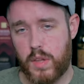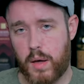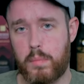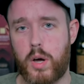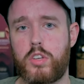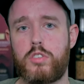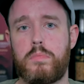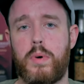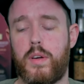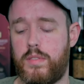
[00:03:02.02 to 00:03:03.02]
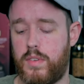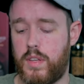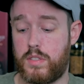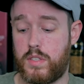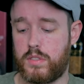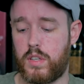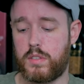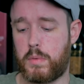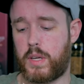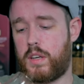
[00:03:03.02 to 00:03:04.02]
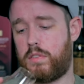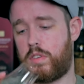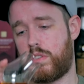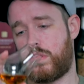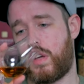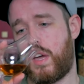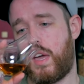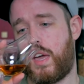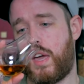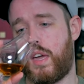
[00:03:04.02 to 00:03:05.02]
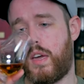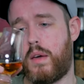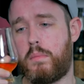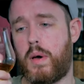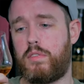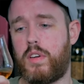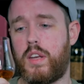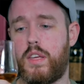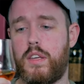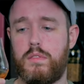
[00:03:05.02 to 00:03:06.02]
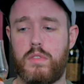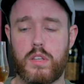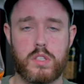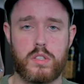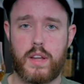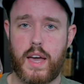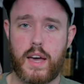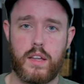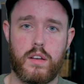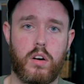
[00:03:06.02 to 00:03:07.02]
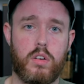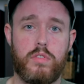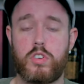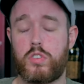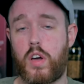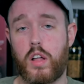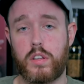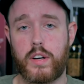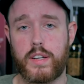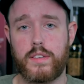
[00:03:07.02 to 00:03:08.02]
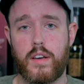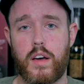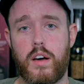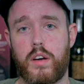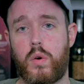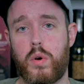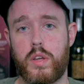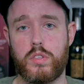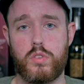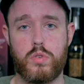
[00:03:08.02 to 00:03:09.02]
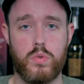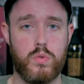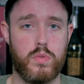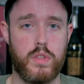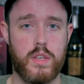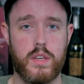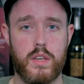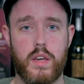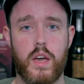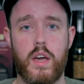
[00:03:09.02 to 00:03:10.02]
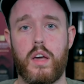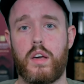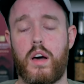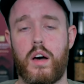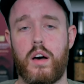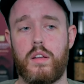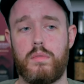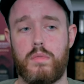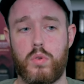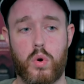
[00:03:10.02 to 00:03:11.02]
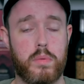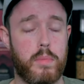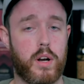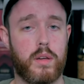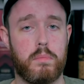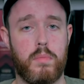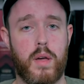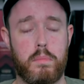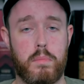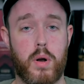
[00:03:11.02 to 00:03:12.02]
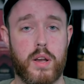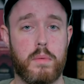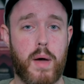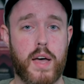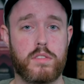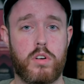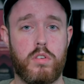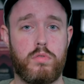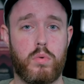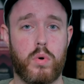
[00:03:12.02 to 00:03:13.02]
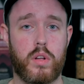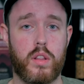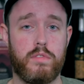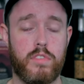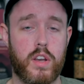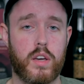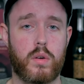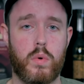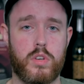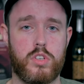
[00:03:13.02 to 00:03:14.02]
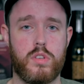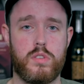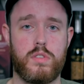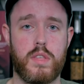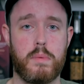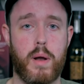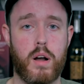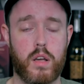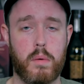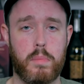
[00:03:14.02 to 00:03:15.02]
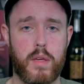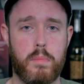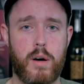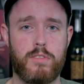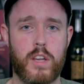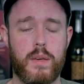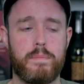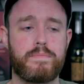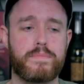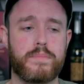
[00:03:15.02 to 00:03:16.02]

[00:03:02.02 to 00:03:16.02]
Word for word: not much, but it still does make a difference. And Balvenie doesn't add artificial coloring, uh, according to the uh, North American brand ambassador for Glenfiddich, which is the parent company of Balvenie.